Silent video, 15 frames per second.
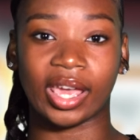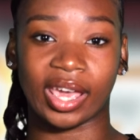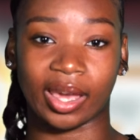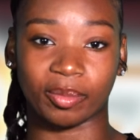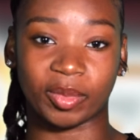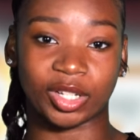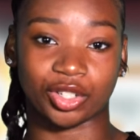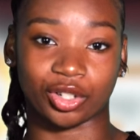
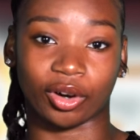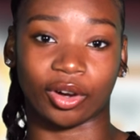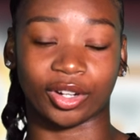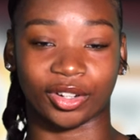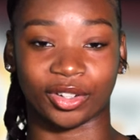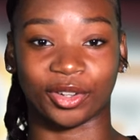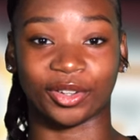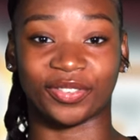and make sure
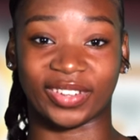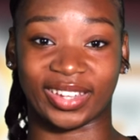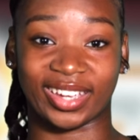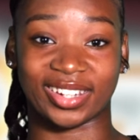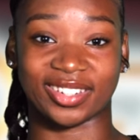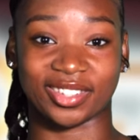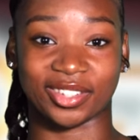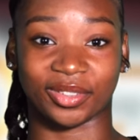all your
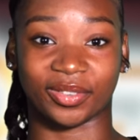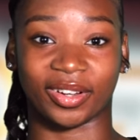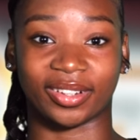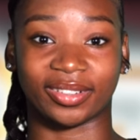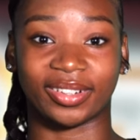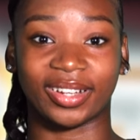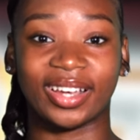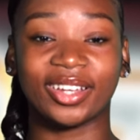notifications are
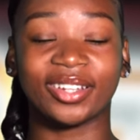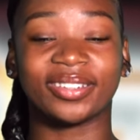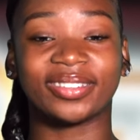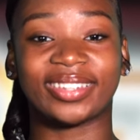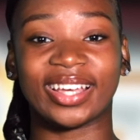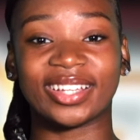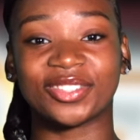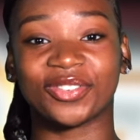on.
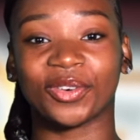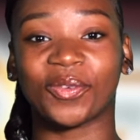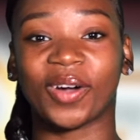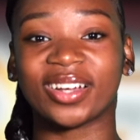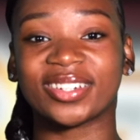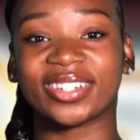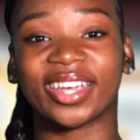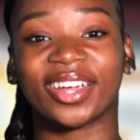Thanks for
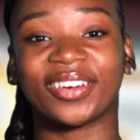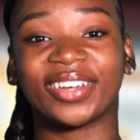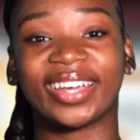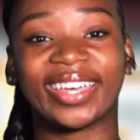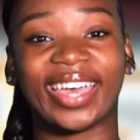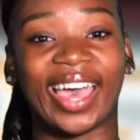watching Area